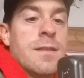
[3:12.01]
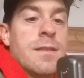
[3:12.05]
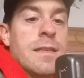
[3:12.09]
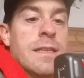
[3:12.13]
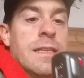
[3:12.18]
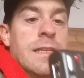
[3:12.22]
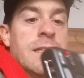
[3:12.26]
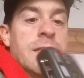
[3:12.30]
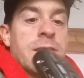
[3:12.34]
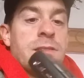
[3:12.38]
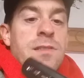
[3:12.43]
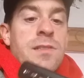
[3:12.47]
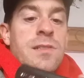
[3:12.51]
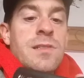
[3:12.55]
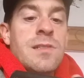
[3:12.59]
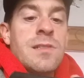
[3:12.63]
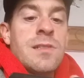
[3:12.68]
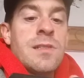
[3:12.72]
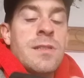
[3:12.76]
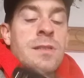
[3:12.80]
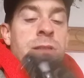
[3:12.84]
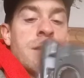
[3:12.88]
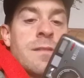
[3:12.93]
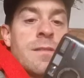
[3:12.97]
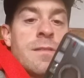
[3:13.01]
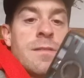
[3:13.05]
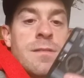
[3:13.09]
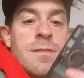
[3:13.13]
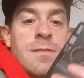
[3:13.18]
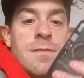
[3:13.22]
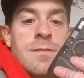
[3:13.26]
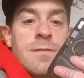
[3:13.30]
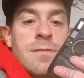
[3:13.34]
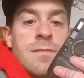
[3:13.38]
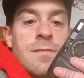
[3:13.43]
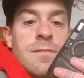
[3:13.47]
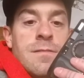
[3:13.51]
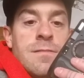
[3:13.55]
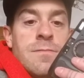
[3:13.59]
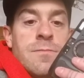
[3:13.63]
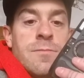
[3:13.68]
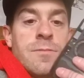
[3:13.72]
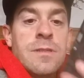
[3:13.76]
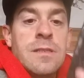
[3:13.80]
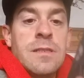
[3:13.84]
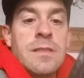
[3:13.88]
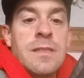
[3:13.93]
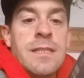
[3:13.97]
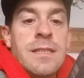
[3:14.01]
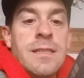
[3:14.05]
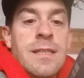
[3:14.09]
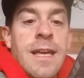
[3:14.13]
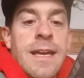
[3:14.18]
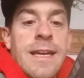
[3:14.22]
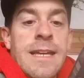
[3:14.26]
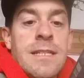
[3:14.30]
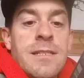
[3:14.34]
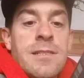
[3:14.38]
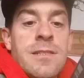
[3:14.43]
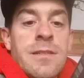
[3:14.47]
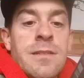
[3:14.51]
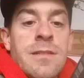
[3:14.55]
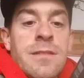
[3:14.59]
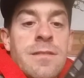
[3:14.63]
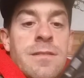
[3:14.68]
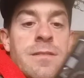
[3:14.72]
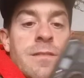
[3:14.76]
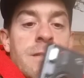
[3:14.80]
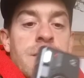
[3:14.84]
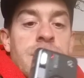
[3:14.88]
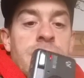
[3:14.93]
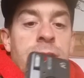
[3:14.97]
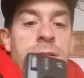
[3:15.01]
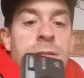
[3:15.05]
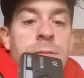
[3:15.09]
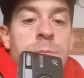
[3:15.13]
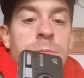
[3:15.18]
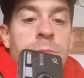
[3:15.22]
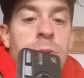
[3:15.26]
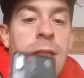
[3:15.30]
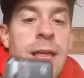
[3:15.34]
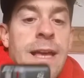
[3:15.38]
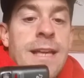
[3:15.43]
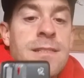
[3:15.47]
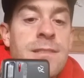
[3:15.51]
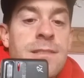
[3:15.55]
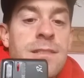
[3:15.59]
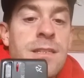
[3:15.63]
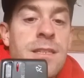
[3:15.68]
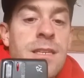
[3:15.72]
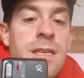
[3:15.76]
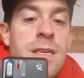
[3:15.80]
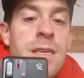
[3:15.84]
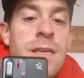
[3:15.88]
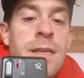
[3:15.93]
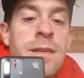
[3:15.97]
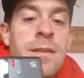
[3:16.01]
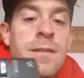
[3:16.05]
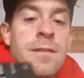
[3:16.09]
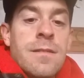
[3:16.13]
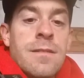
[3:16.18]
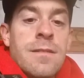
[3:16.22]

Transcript: It's really light, plasticky,